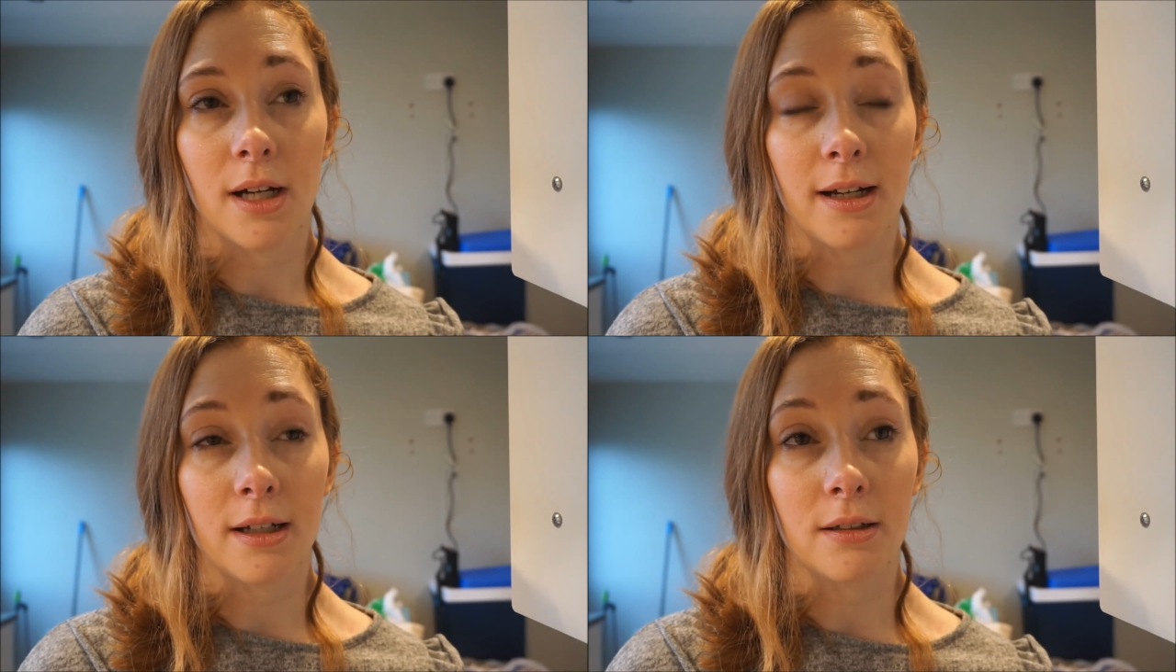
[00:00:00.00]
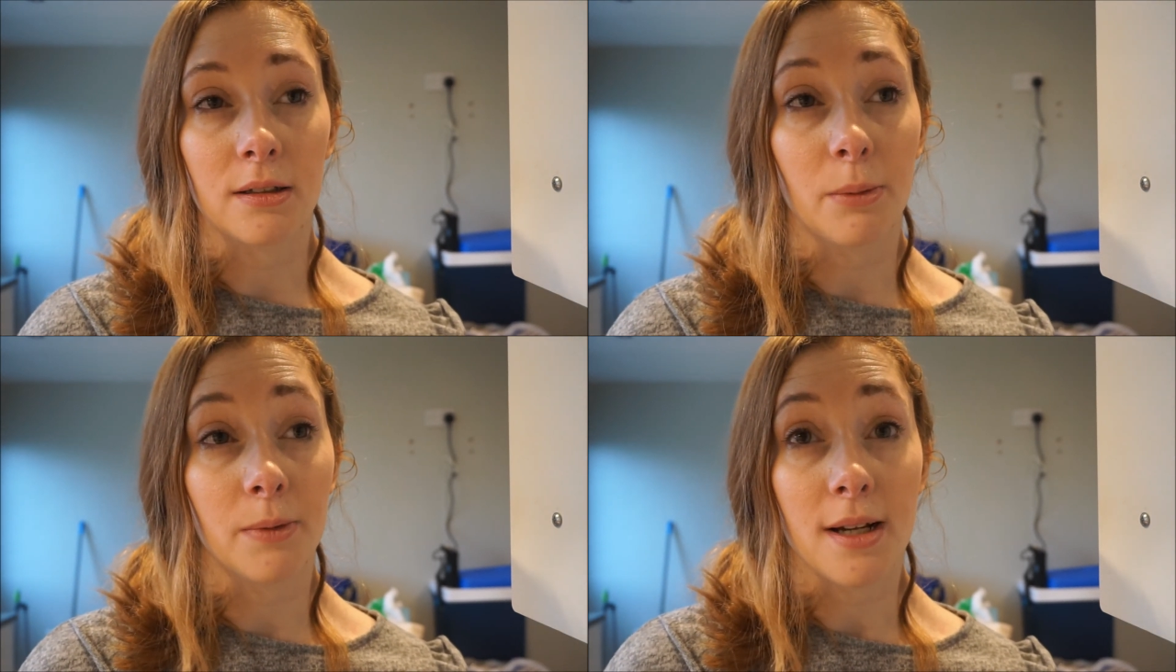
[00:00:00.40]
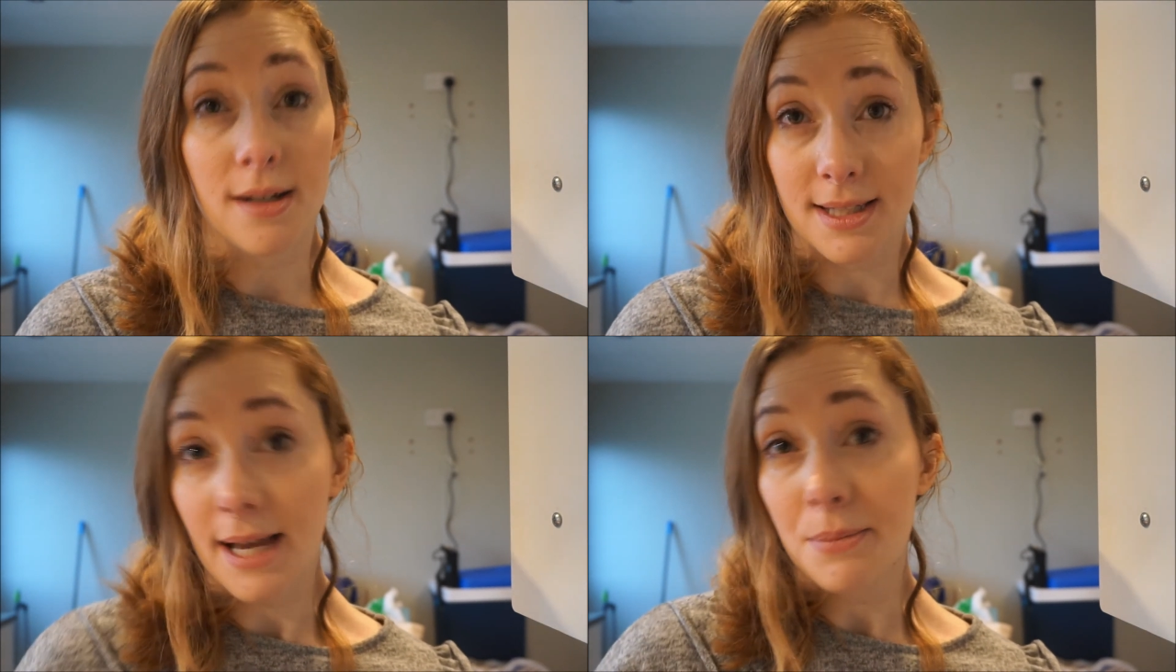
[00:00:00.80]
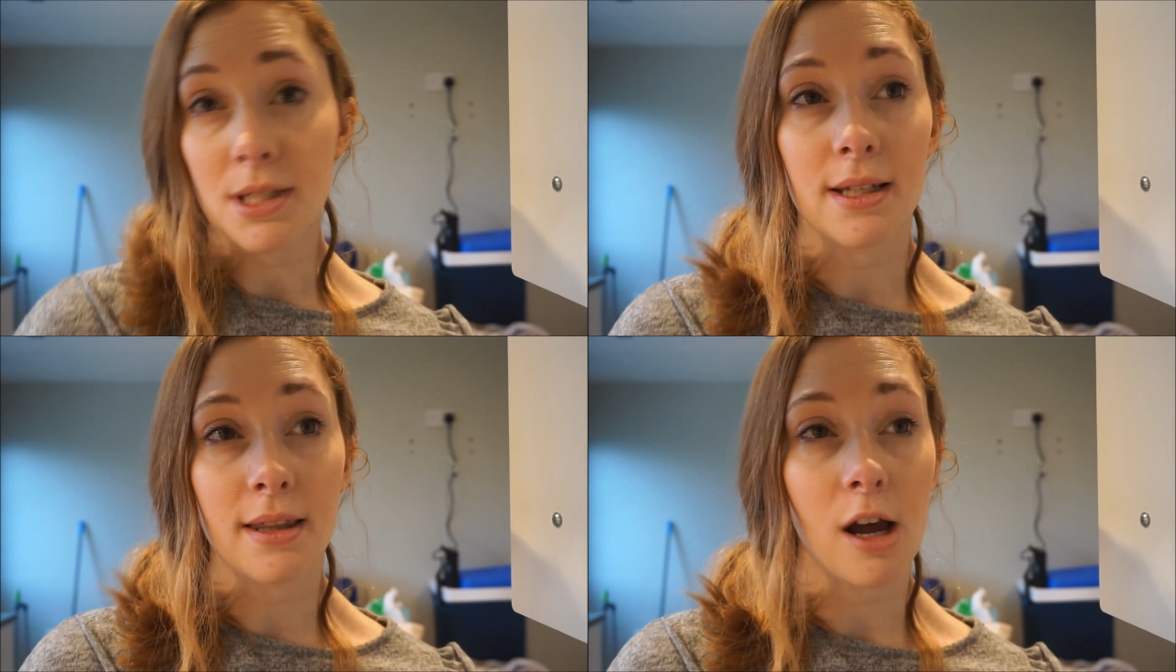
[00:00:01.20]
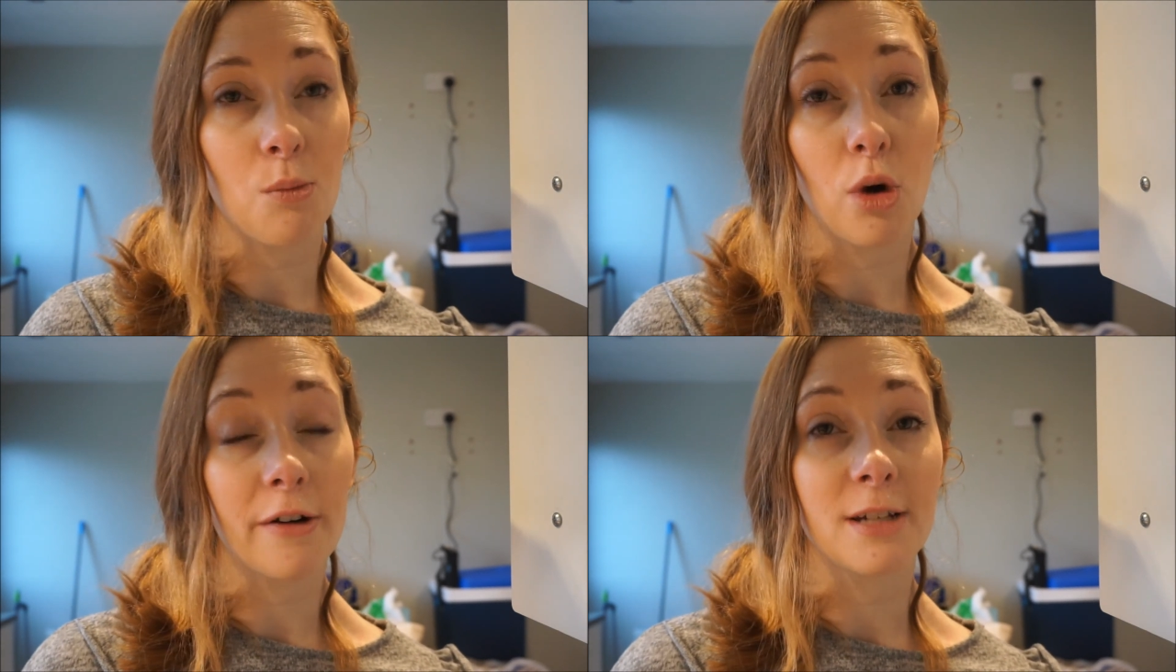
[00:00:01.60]
can accept it that I'm
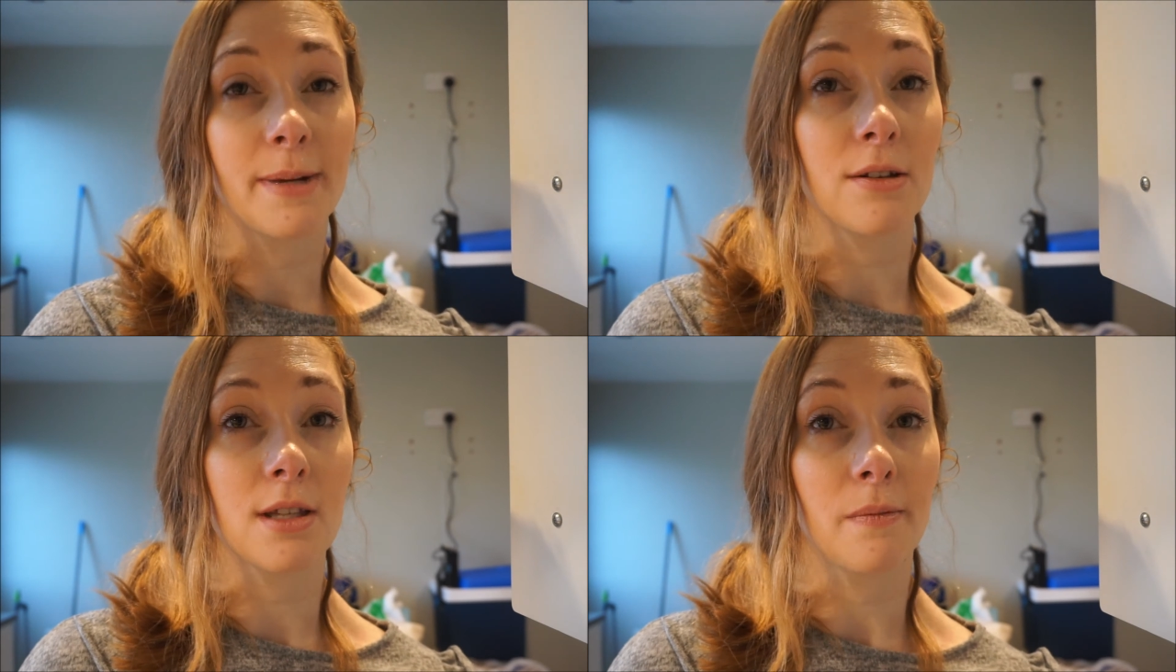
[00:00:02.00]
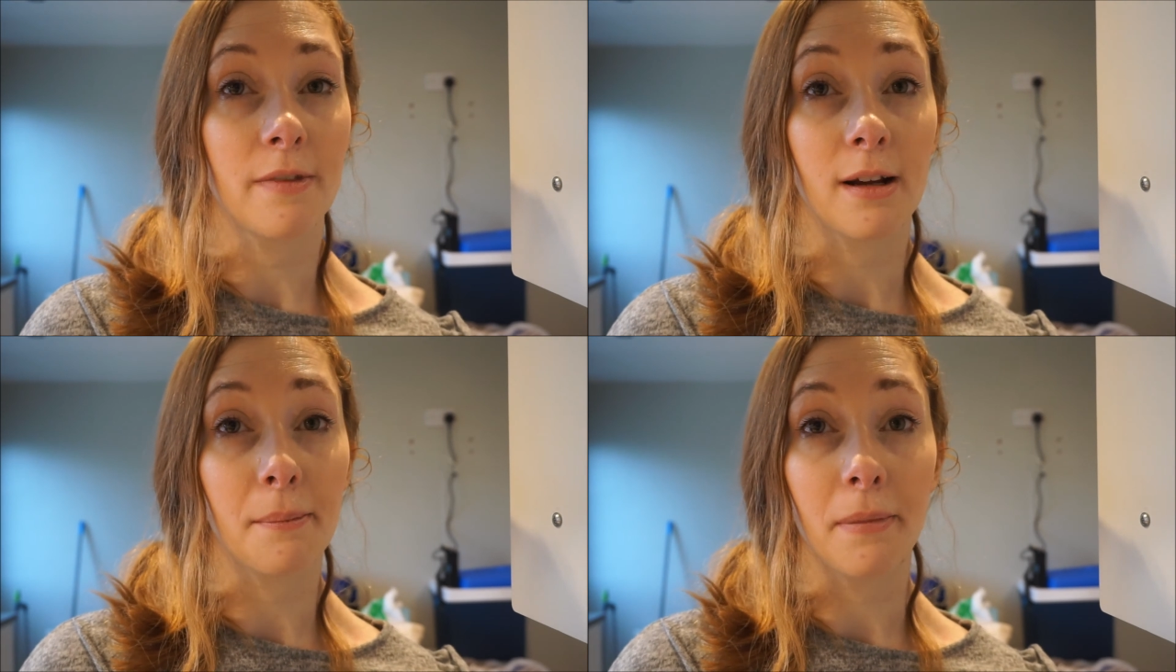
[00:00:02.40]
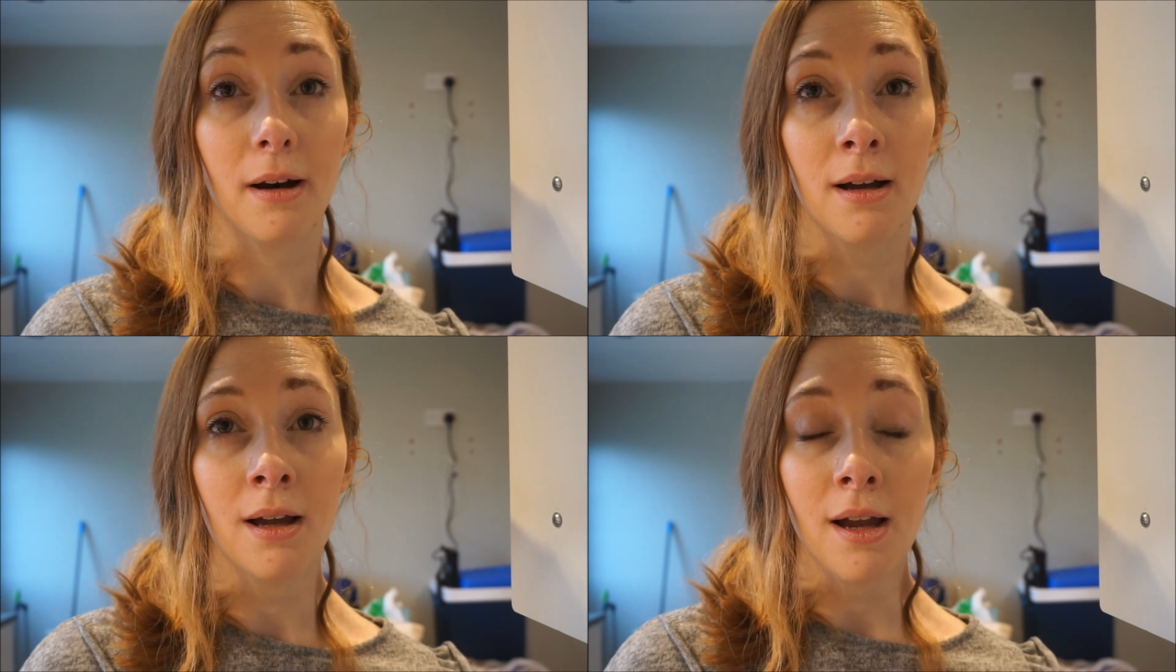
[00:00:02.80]
worried about something, but